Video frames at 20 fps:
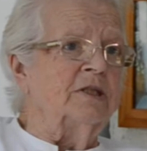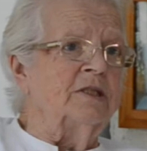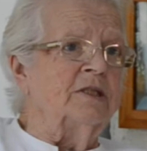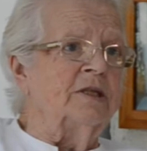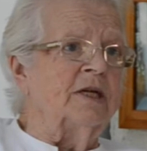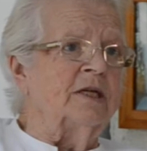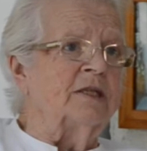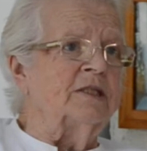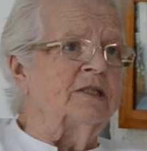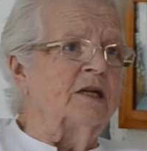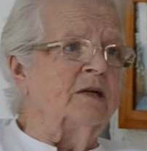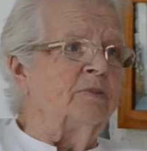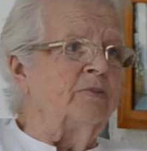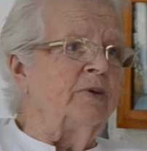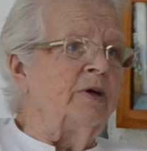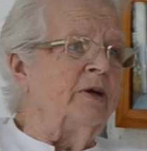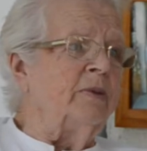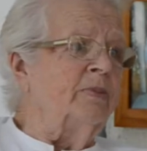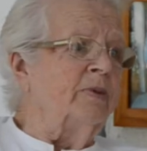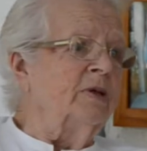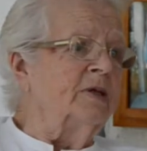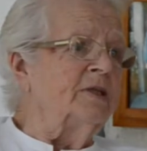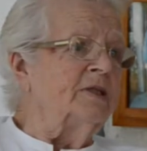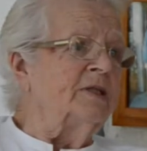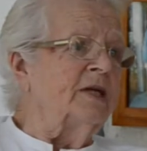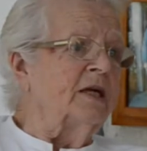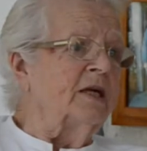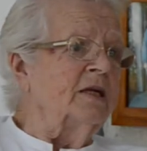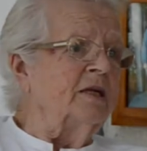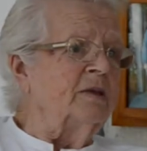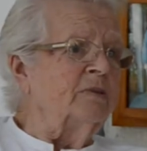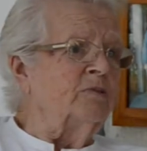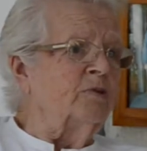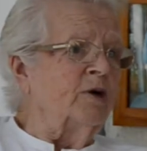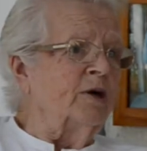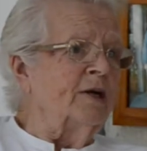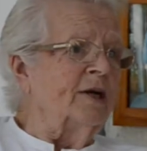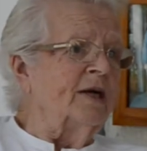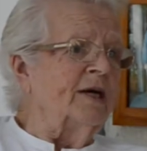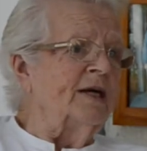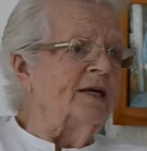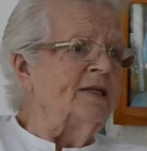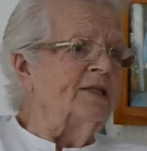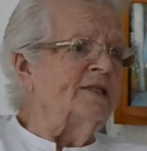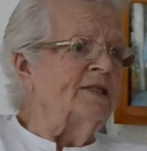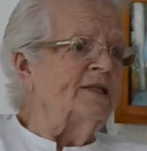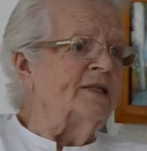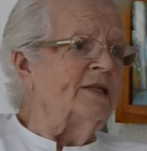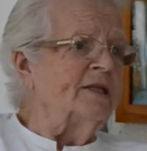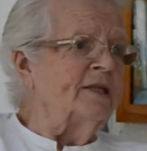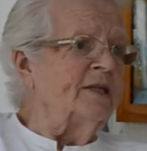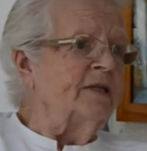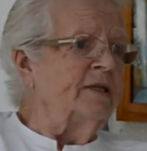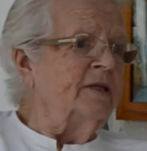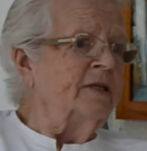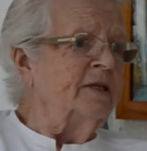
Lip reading: and asking people and telling them what Lions did.